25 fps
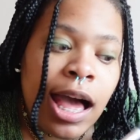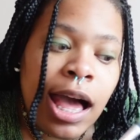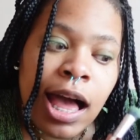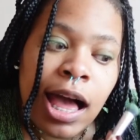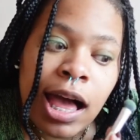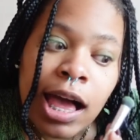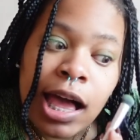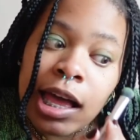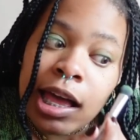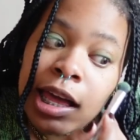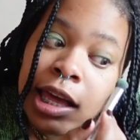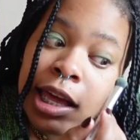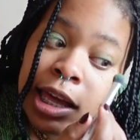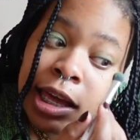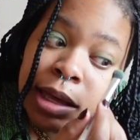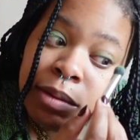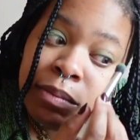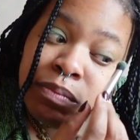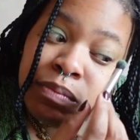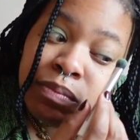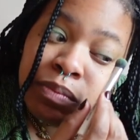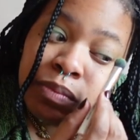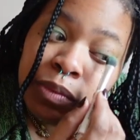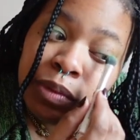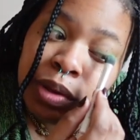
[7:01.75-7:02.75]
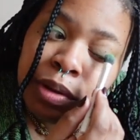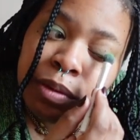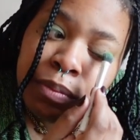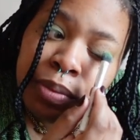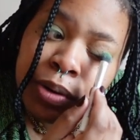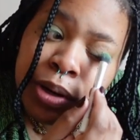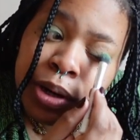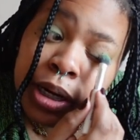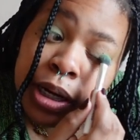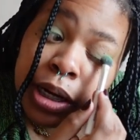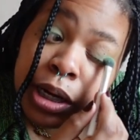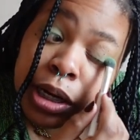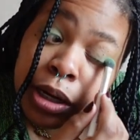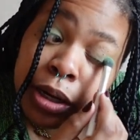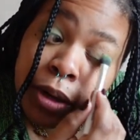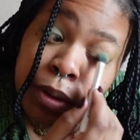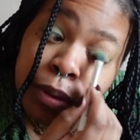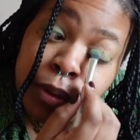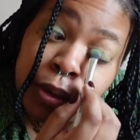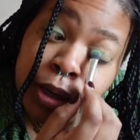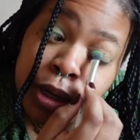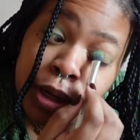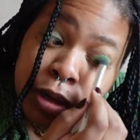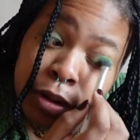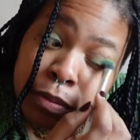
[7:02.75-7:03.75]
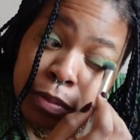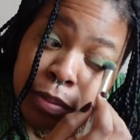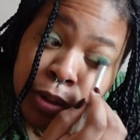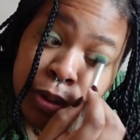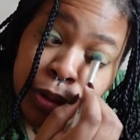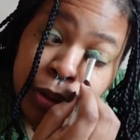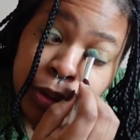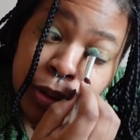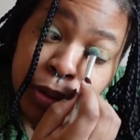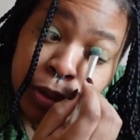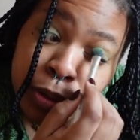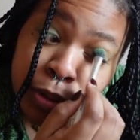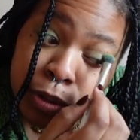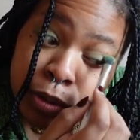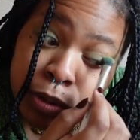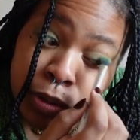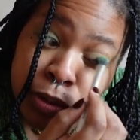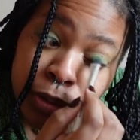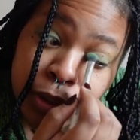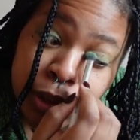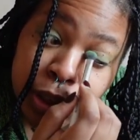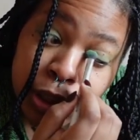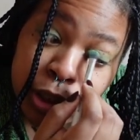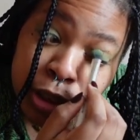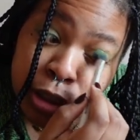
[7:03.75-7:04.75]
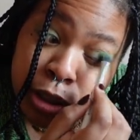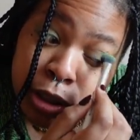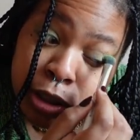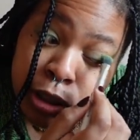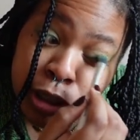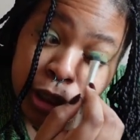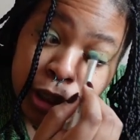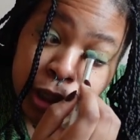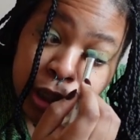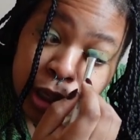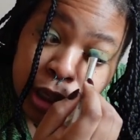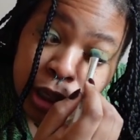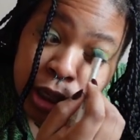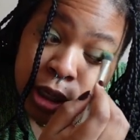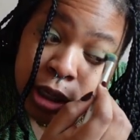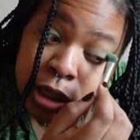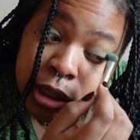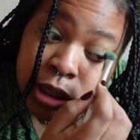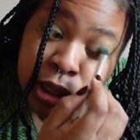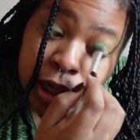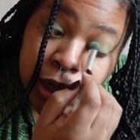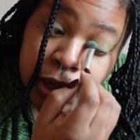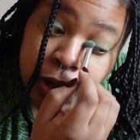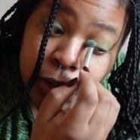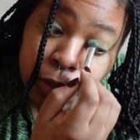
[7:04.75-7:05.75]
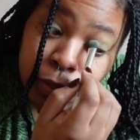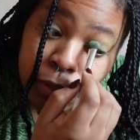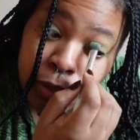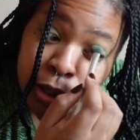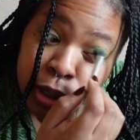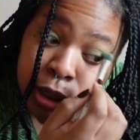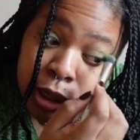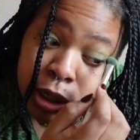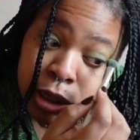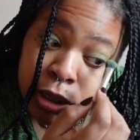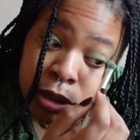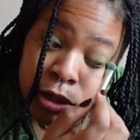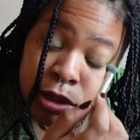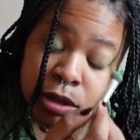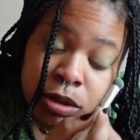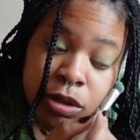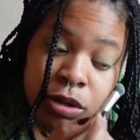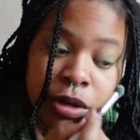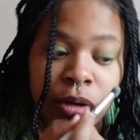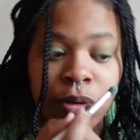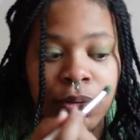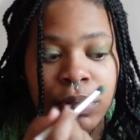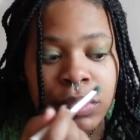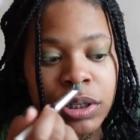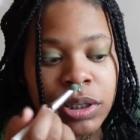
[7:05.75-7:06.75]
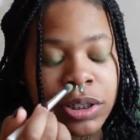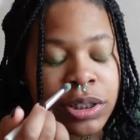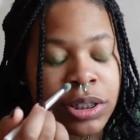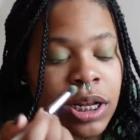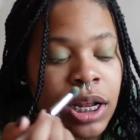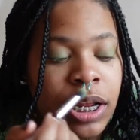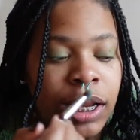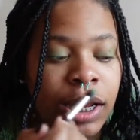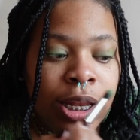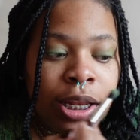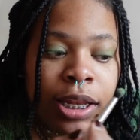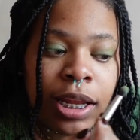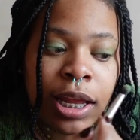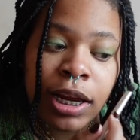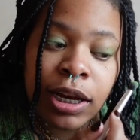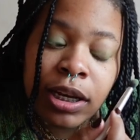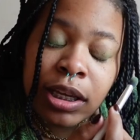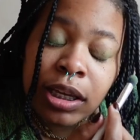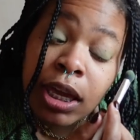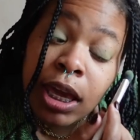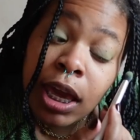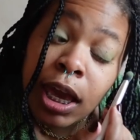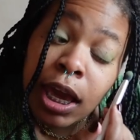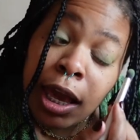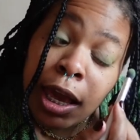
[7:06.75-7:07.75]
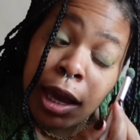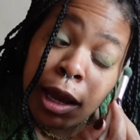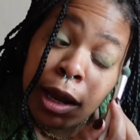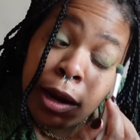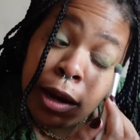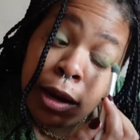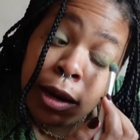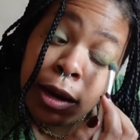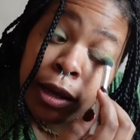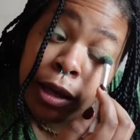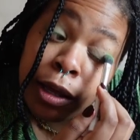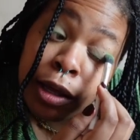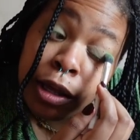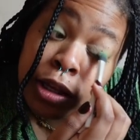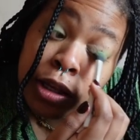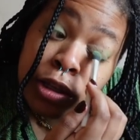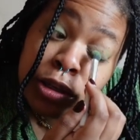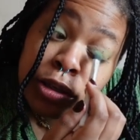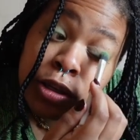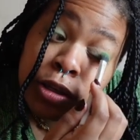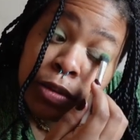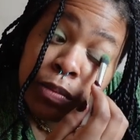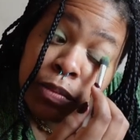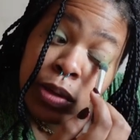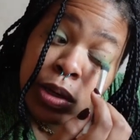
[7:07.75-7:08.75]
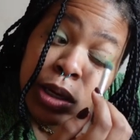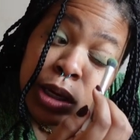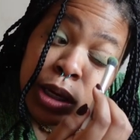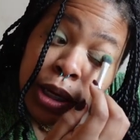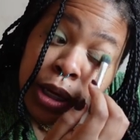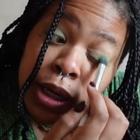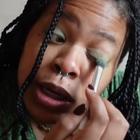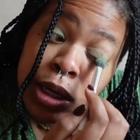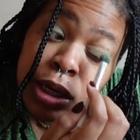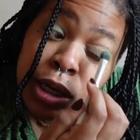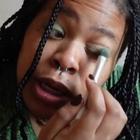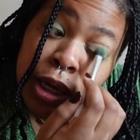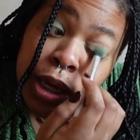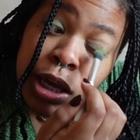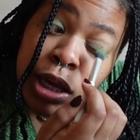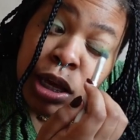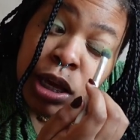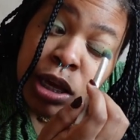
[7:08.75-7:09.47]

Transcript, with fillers: I'm pretty agreeable to certain things. I don't really, you know, there's not a lot of care to me.